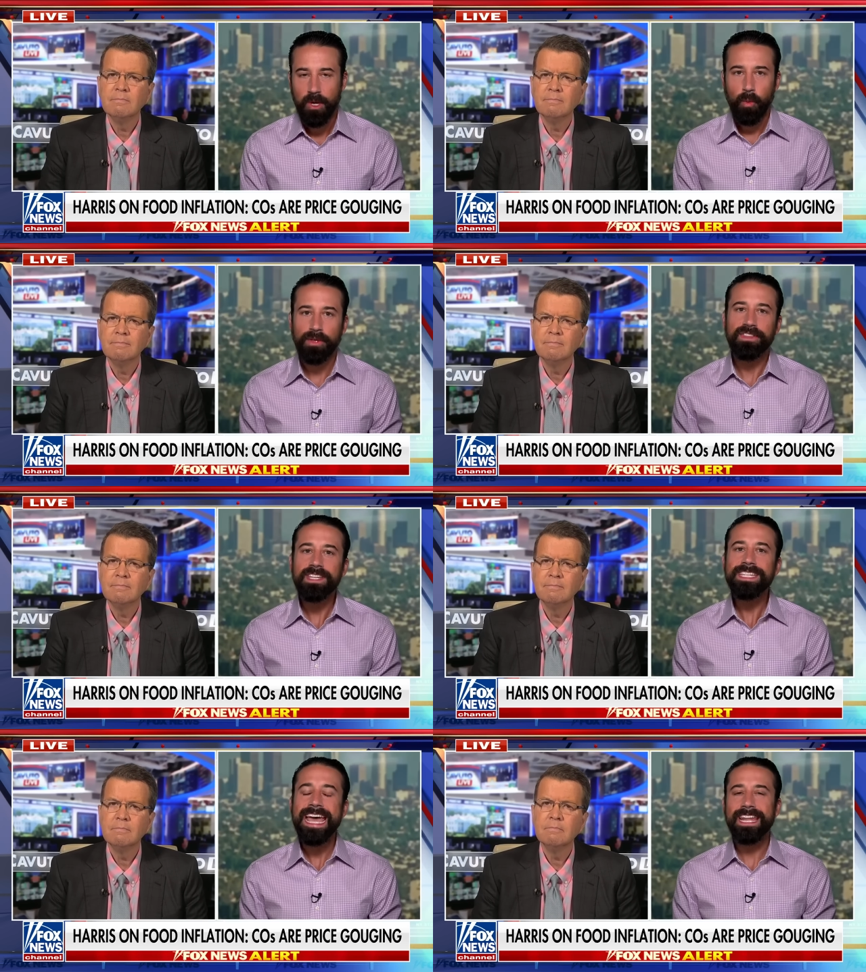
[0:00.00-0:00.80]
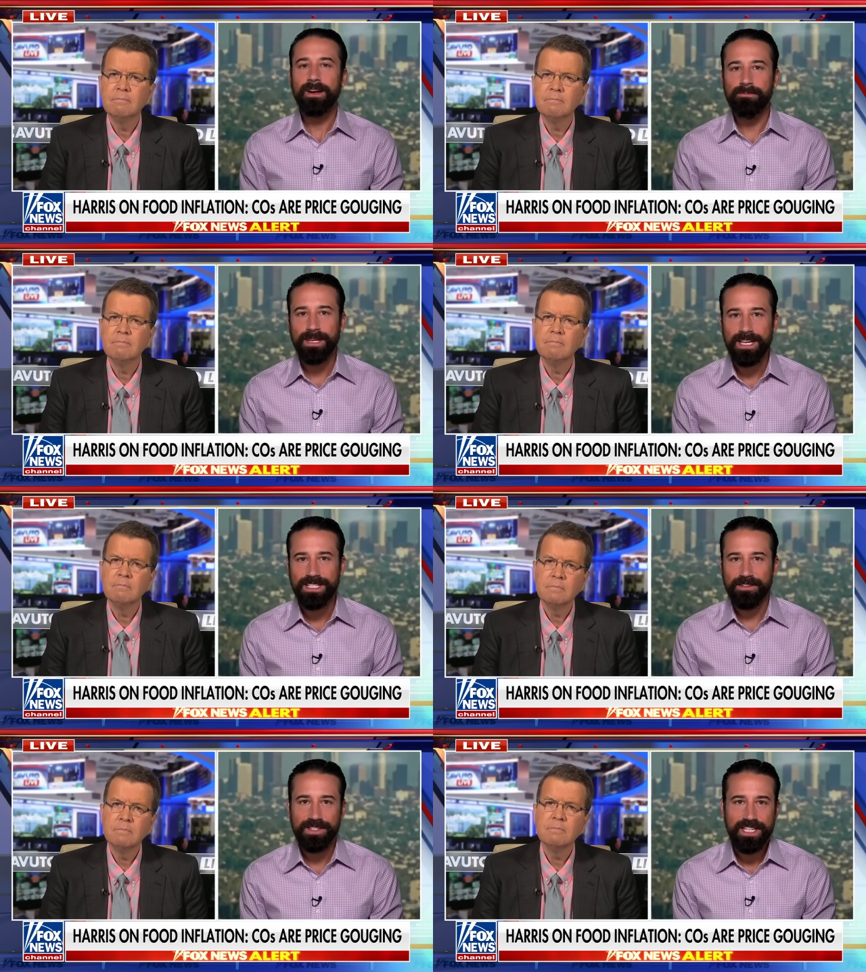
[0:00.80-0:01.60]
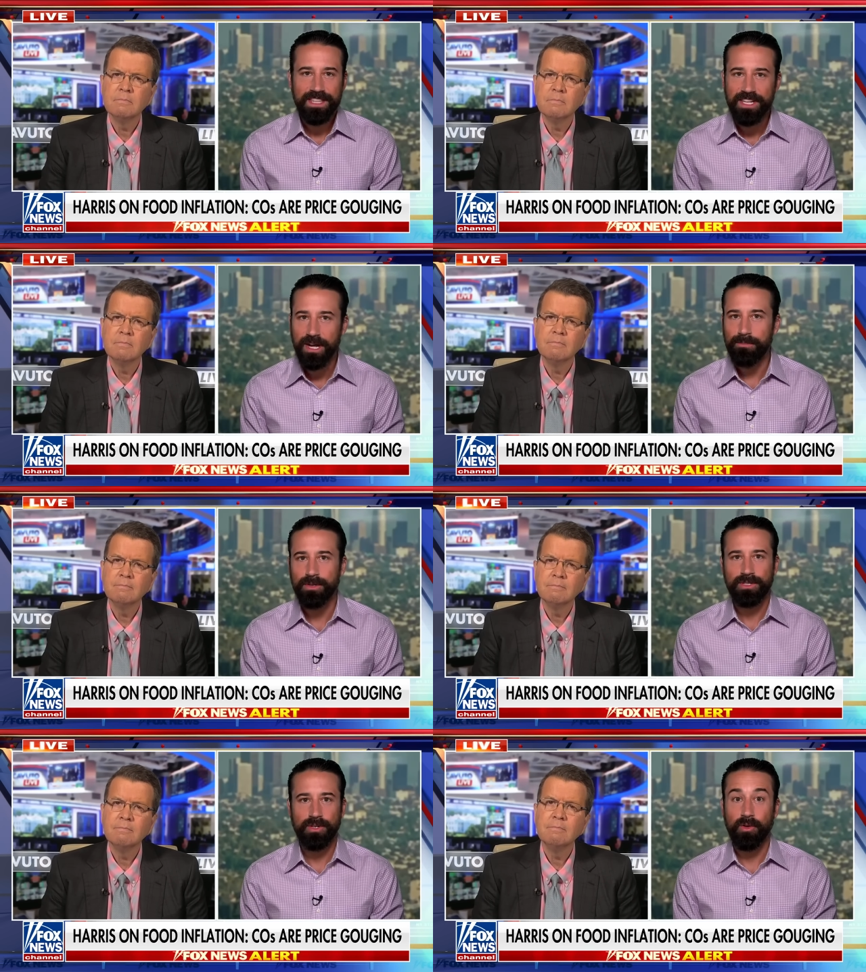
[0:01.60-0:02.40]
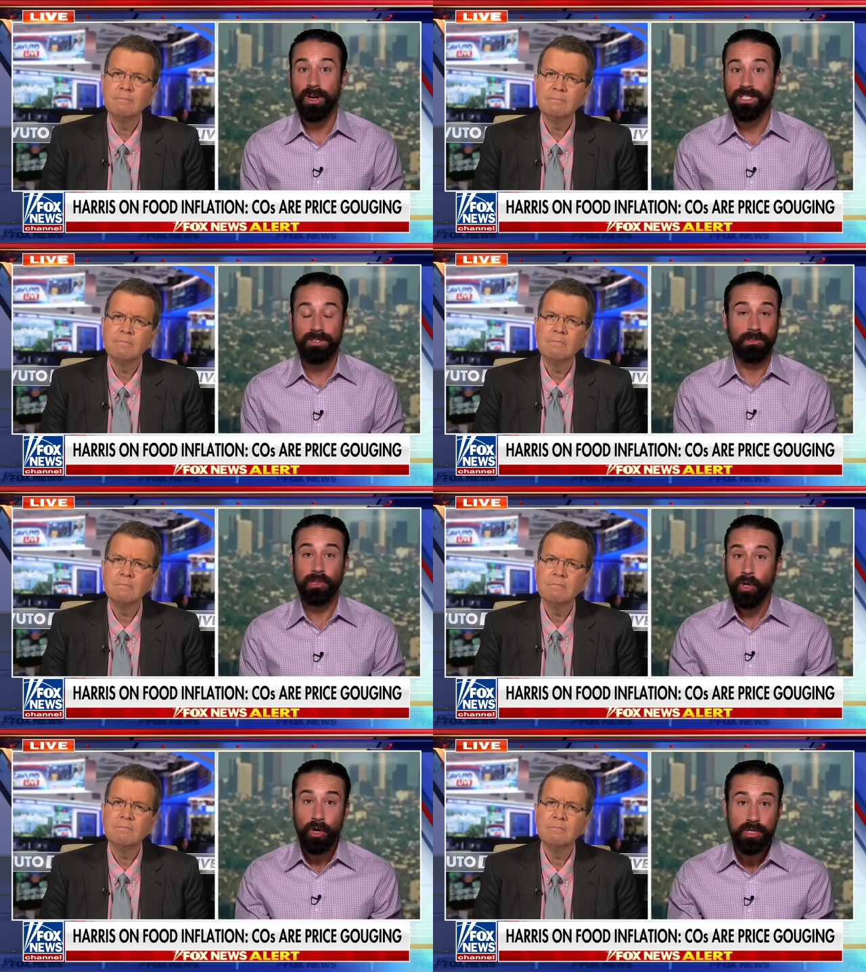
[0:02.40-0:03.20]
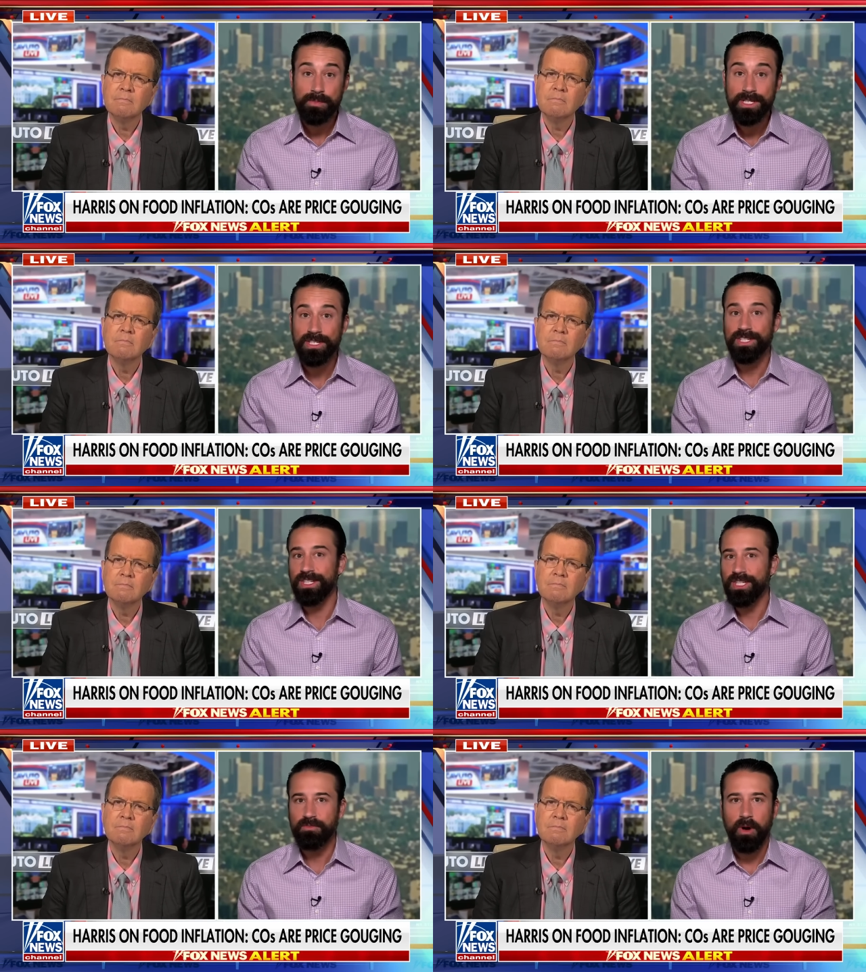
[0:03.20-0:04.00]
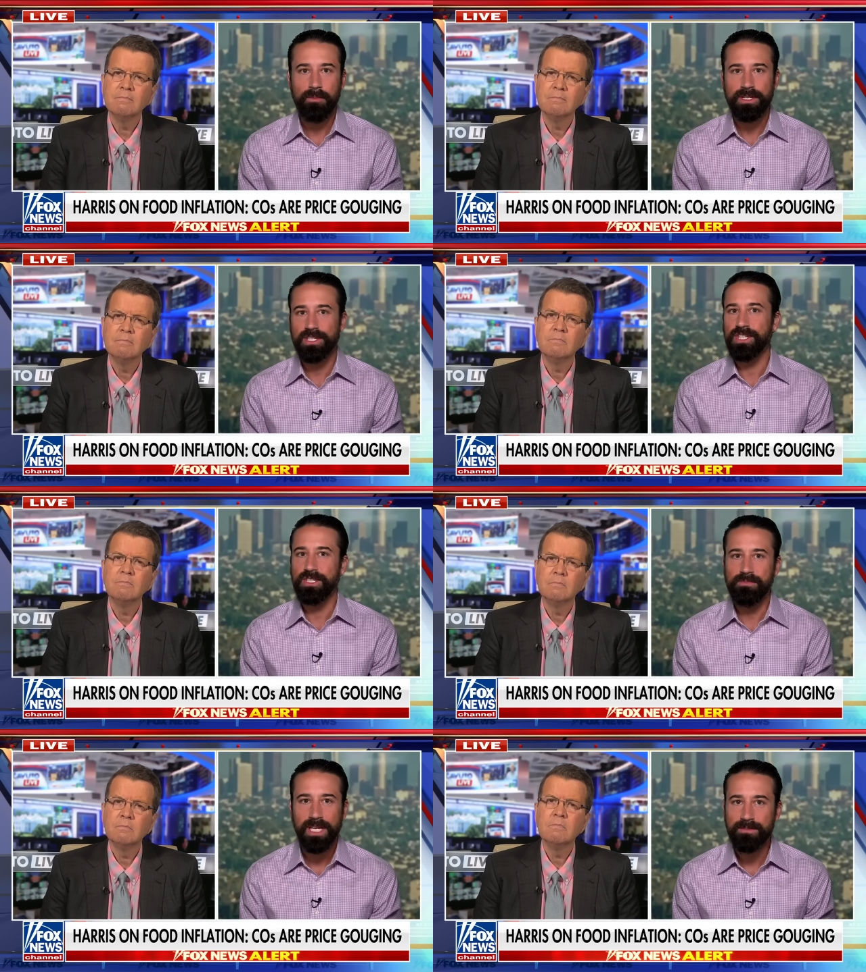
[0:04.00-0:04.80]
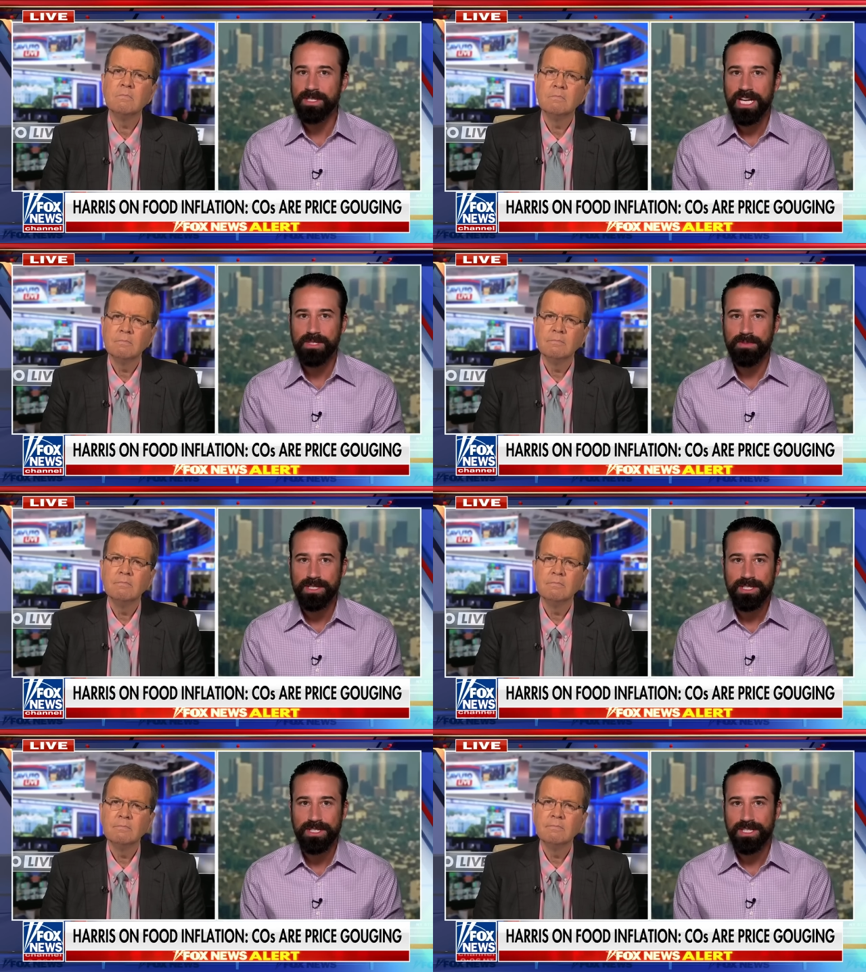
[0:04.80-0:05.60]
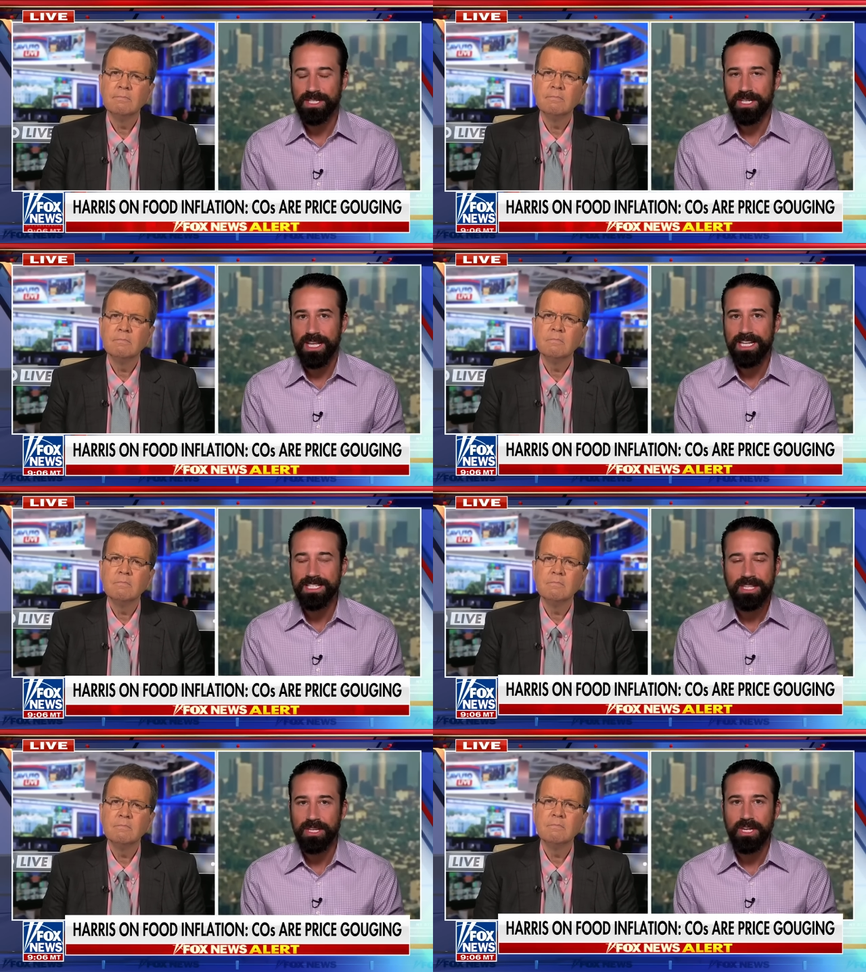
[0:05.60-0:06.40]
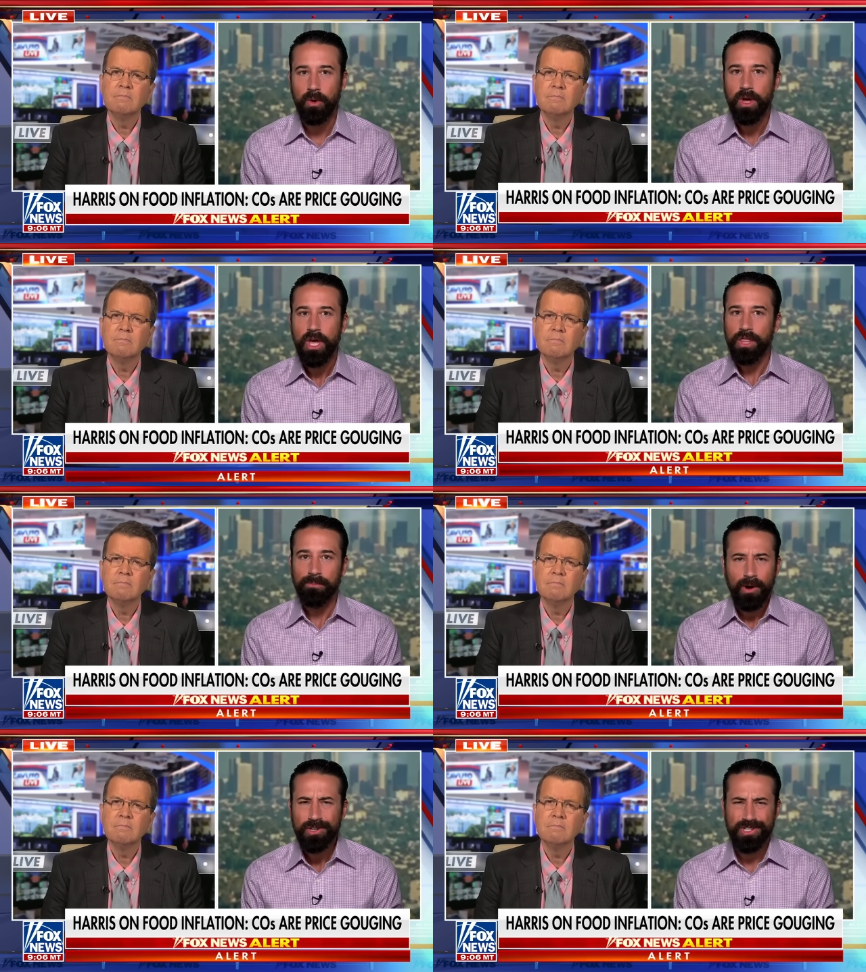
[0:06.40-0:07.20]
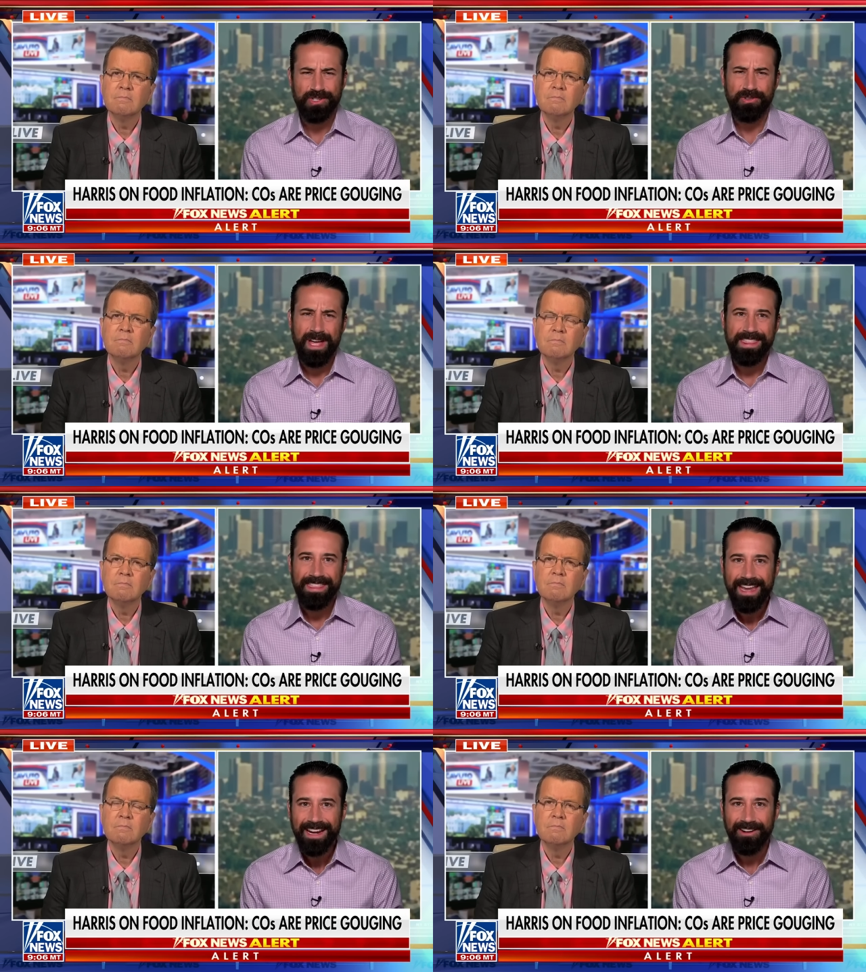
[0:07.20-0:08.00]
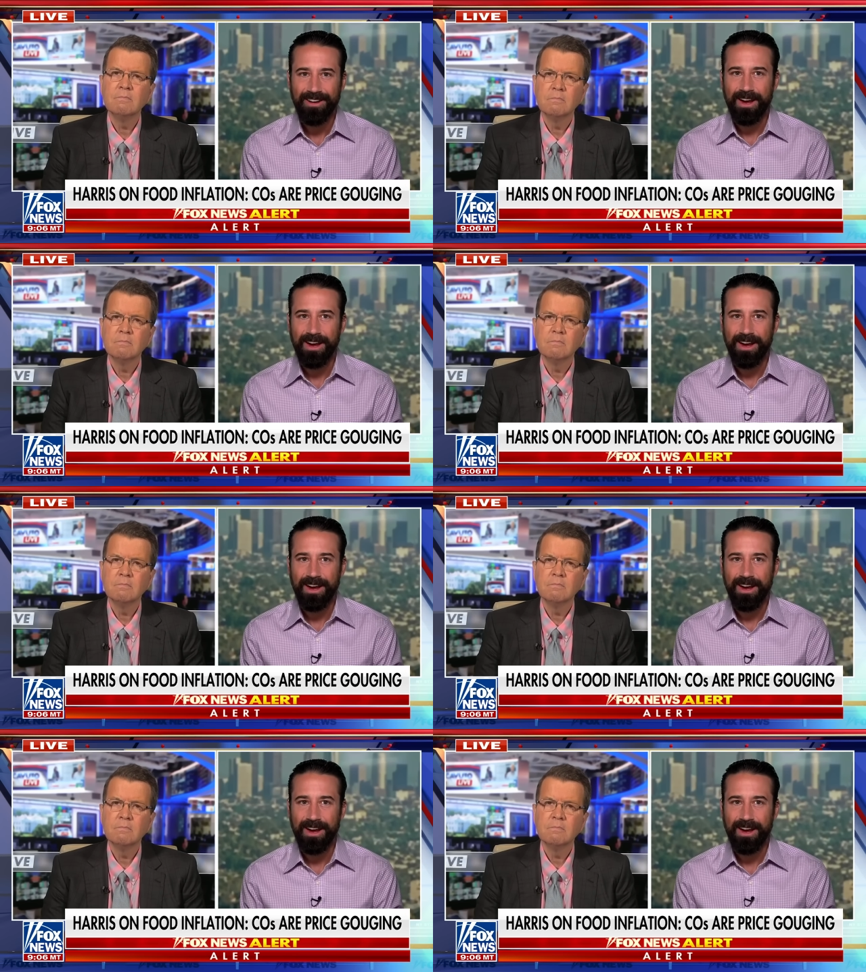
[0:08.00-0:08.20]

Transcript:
Speaker 1: Well, it doesn't add up because I've seen the numbers across large businesses, small businesses, medium-sized businesses, and it's the you know the margins are not there.